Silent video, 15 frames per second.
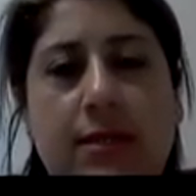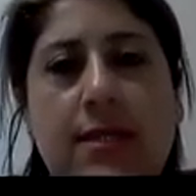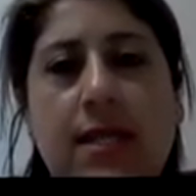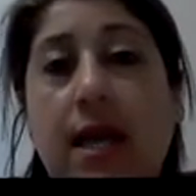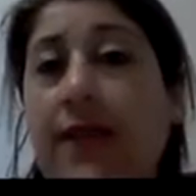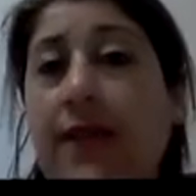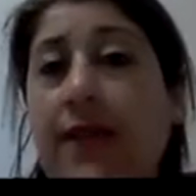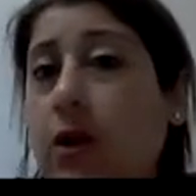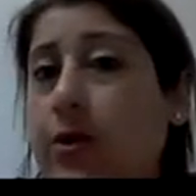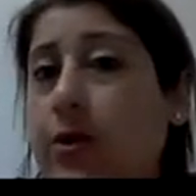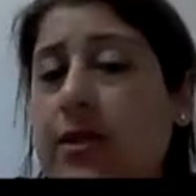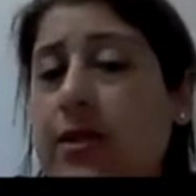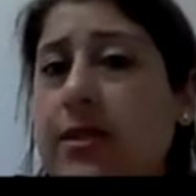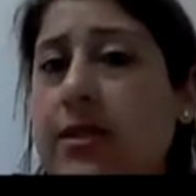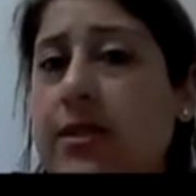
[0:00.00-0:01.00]
The other
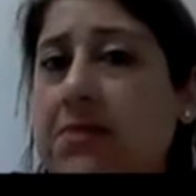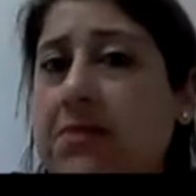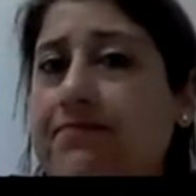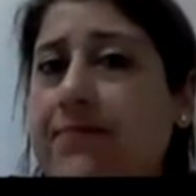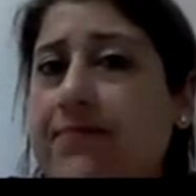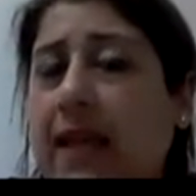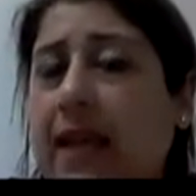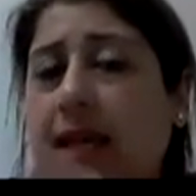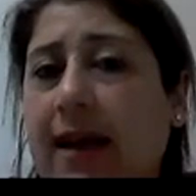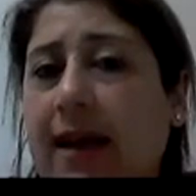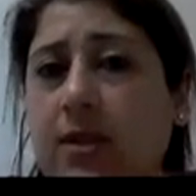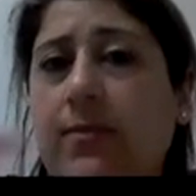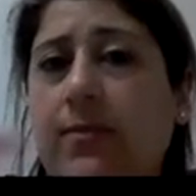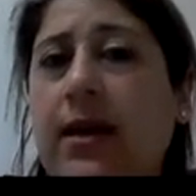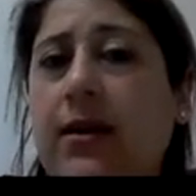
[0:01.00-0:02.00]
lawyers and the
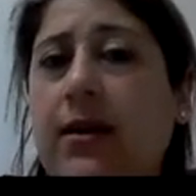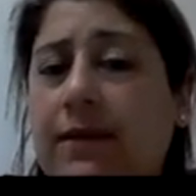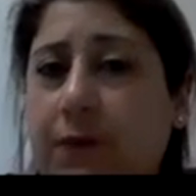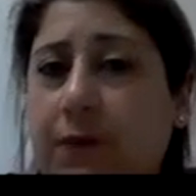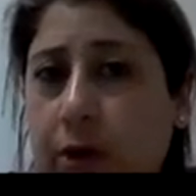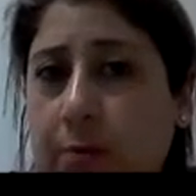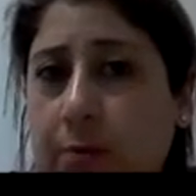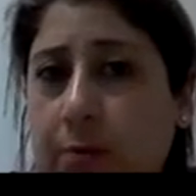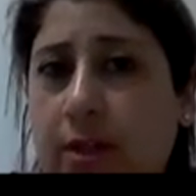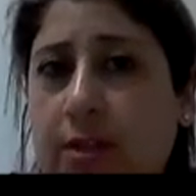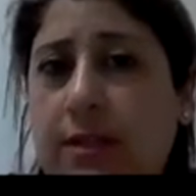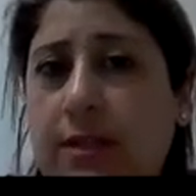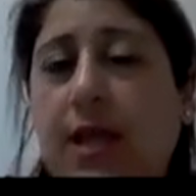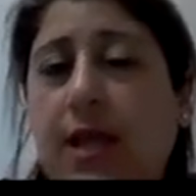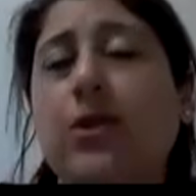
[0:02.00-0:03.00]
councilman affirms those
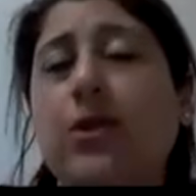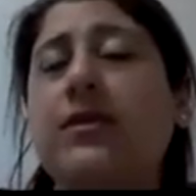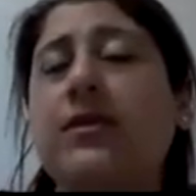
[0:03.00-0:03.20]
assumptions,